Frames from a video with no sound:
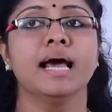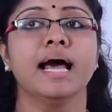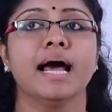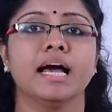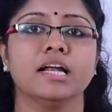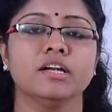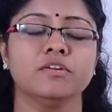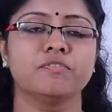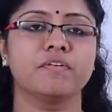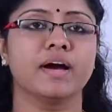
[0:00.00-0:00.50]

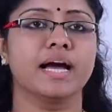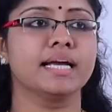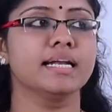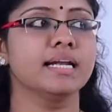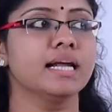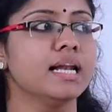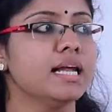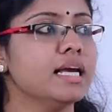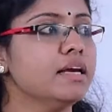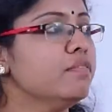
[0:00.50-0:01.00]
And
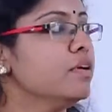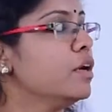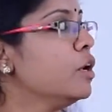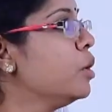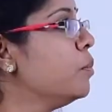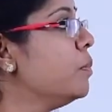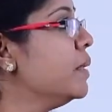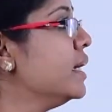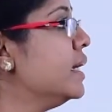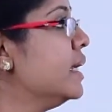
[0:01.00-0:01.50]
finally we
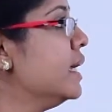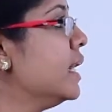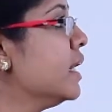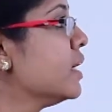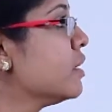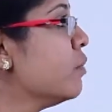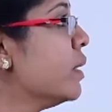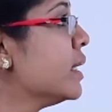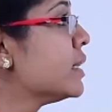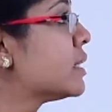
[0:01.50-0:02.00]
will be
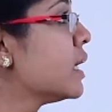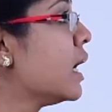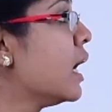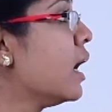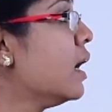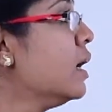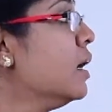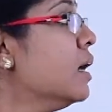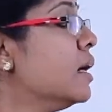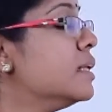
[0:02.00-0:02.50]
dealing with the